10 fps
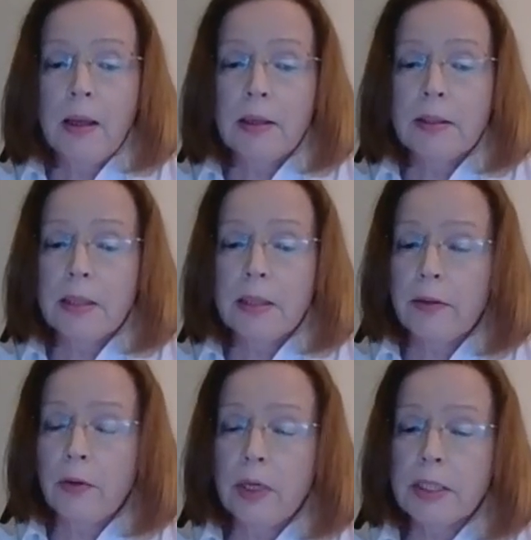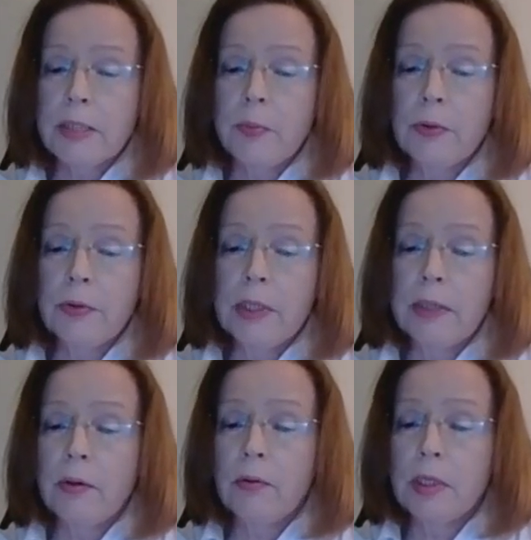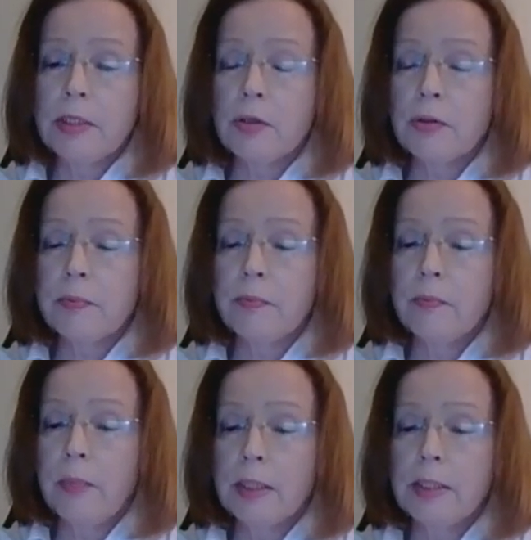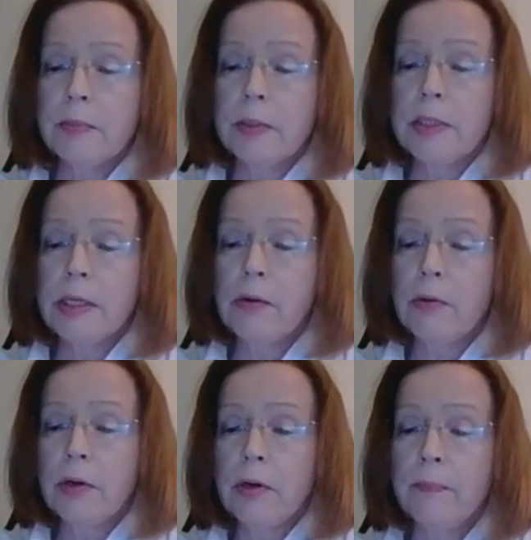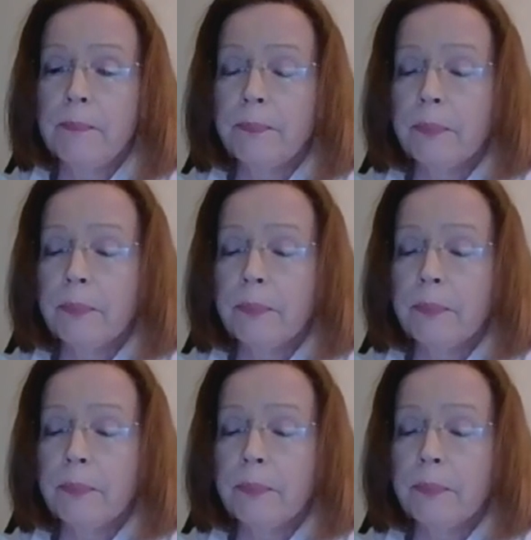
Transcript: and other experts in the research management area.